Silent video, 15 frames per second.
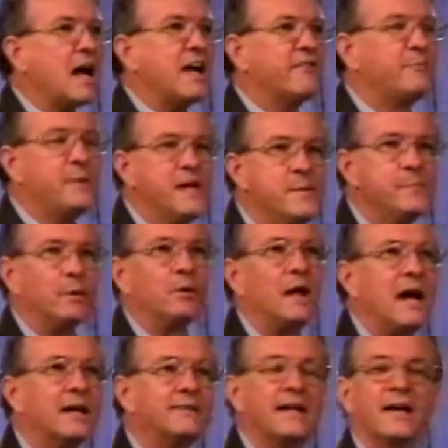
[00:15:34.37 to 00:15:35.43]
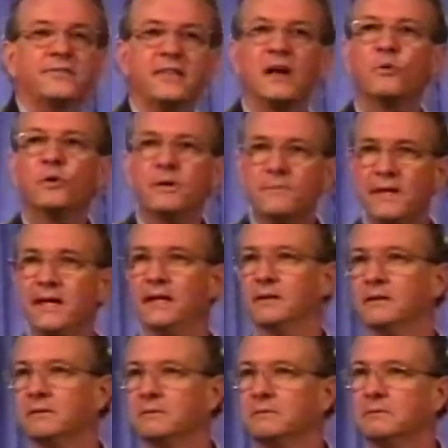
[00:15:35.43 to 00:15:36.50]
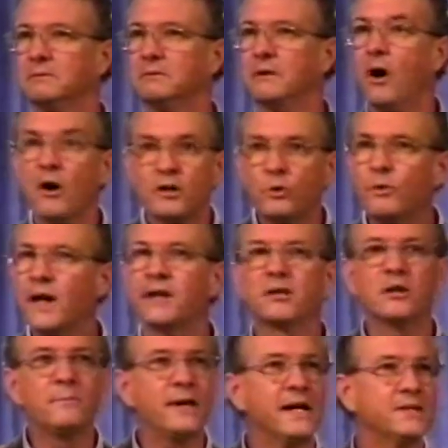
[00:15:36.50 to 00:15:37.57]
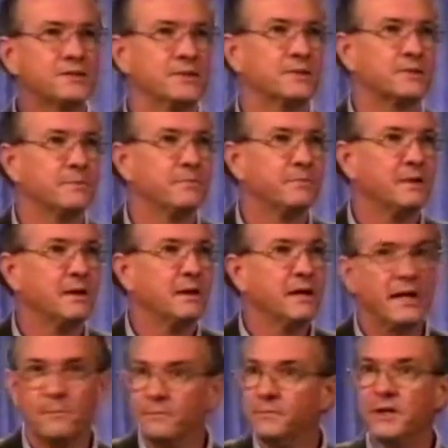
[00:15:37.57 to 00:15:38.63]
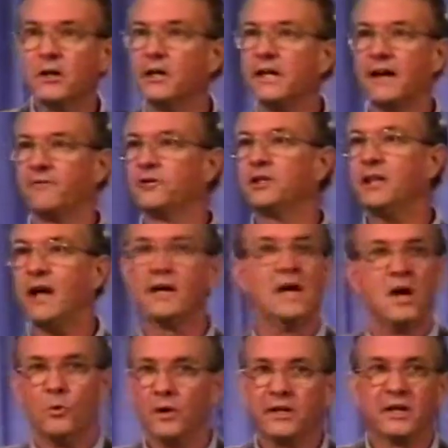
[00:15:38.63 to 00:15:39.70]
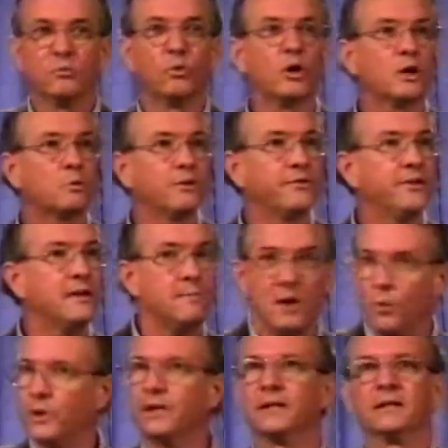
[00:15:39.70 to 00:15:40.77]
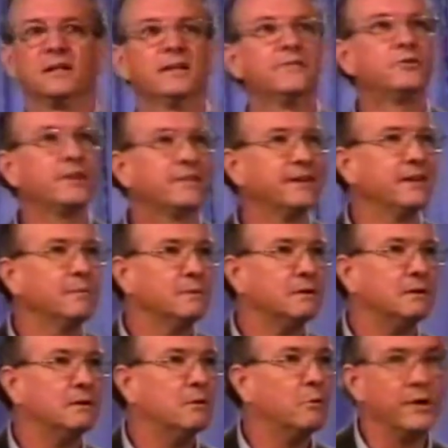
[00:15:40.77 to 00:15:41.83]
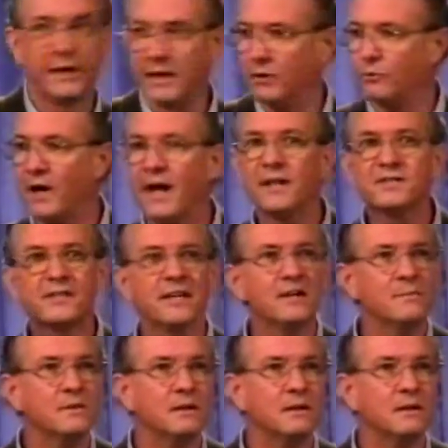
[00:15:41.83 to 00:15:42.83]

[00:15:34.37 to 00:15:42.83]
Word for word: have people like that that we meet on a regular basis, nearly every day. We can work with them, we can live with them, we can raise them.